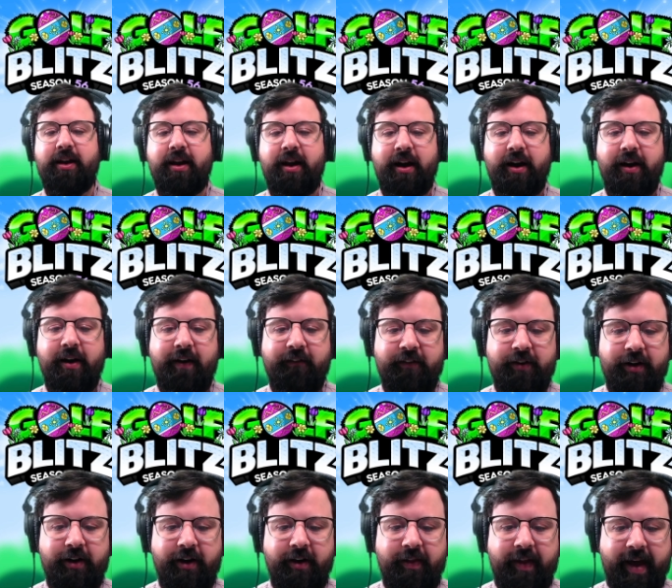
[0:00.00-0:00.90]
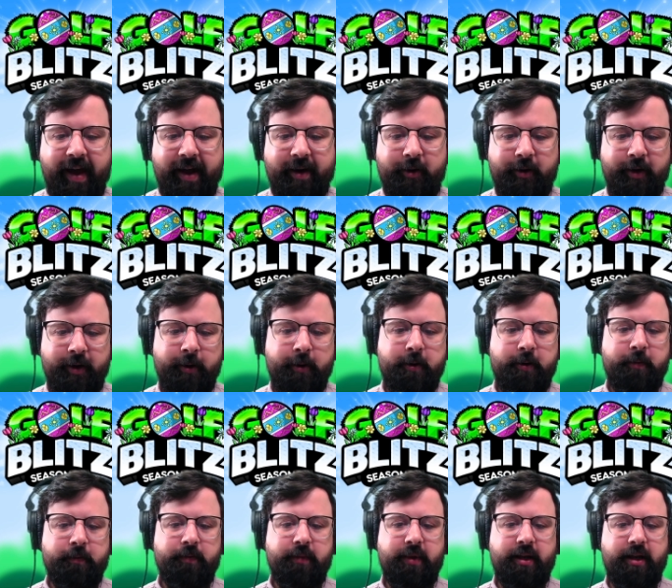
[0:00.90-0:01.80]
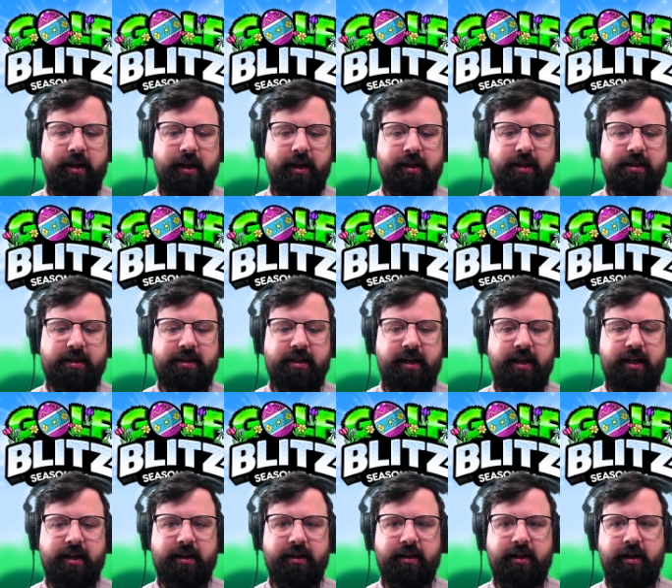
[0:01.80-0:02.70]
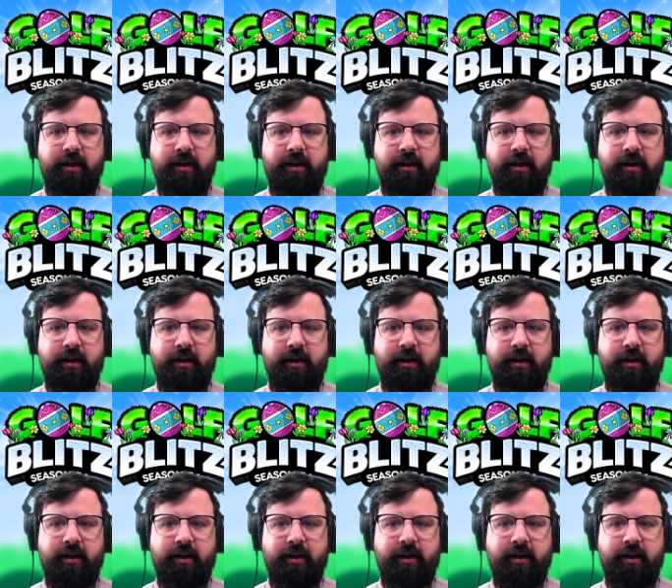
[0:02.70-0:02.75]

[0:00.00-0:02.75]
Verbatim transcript: No, after all that, got the side.